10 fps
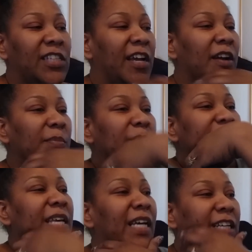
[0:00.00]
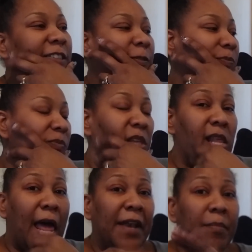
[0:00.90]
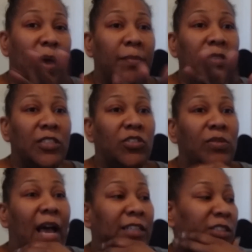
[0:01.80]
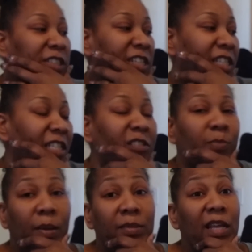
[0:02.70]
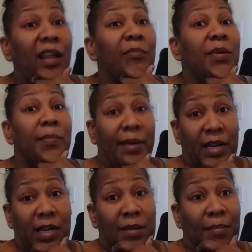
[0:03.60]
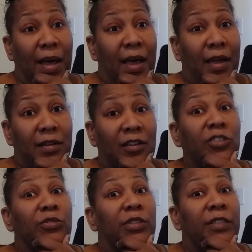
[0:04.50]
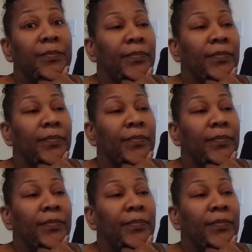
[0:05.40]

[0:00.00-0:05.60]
terrible because a lot of the babies that you guys are seeing, these are babies that have been painted in my nursery.